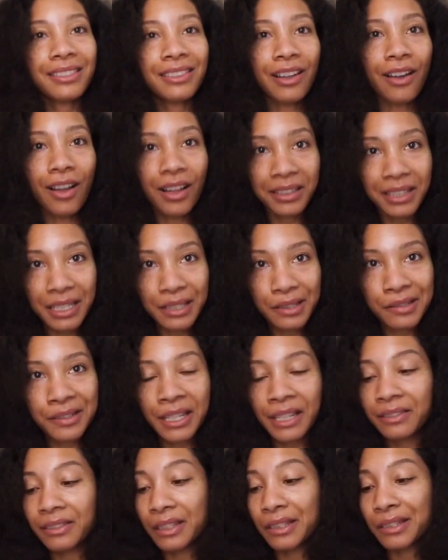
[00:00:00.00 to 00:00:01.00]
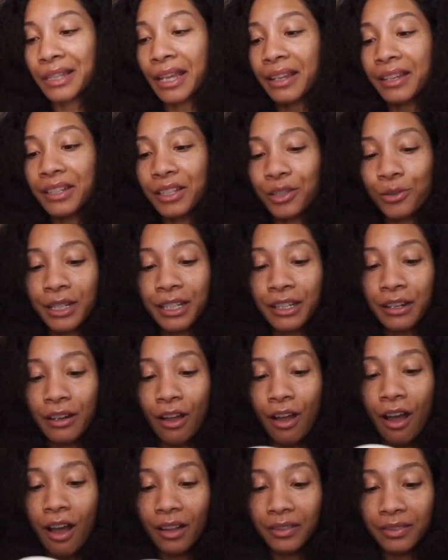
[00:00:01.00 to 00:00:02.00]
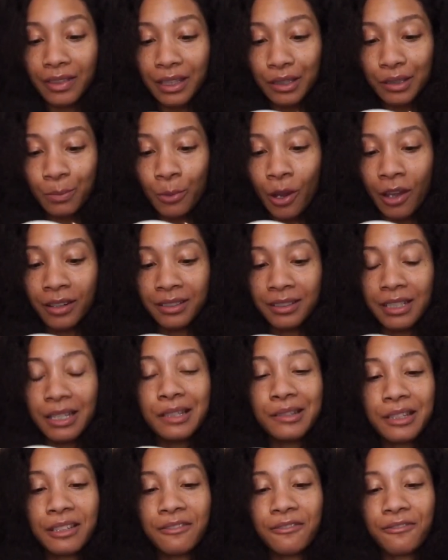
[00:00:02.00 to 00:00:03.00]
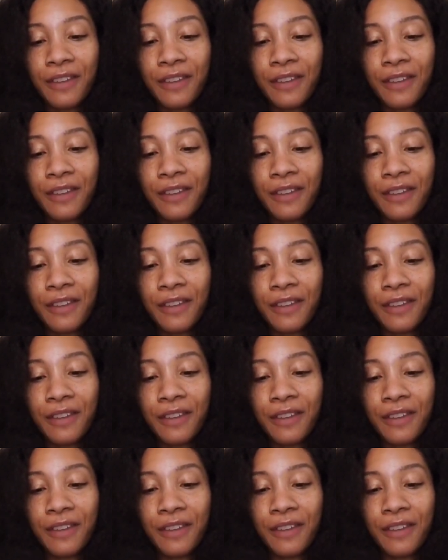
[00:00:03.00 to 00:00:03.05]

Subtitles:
All that said, the second ingredient on this product is in